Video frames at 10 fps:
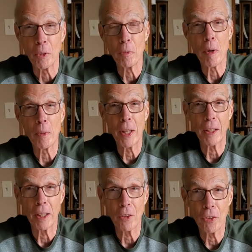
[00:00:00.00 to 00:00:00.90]
You remember that
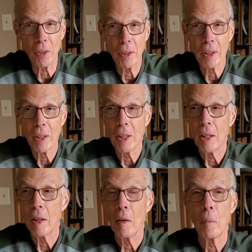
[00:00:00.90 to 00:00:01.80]
lesson?
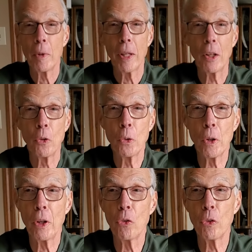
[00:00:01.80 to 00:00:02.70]
But that
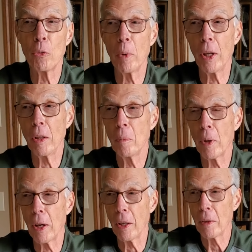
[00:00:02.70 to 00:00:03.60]
noise was made
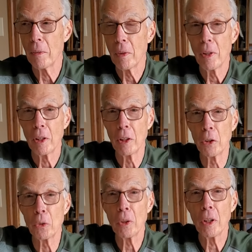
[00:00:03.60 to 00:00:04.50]
by
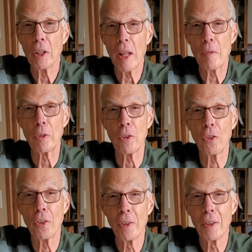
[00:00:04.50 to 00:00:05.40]
little
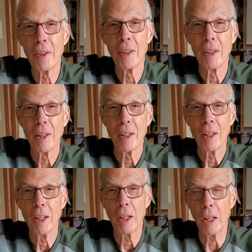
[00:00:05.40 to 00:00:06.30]
levers
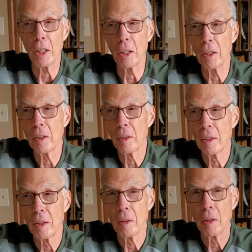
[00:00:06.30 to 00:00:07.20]
hitting
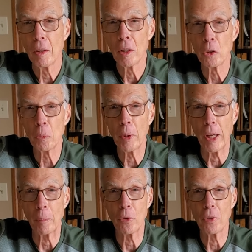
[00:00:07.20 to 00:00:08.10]
little
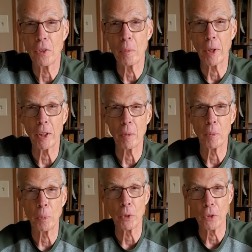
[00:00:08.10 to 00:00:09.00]
pipes to make them
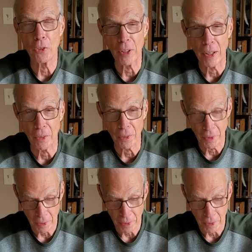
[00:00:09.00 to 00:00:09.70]
produce sound.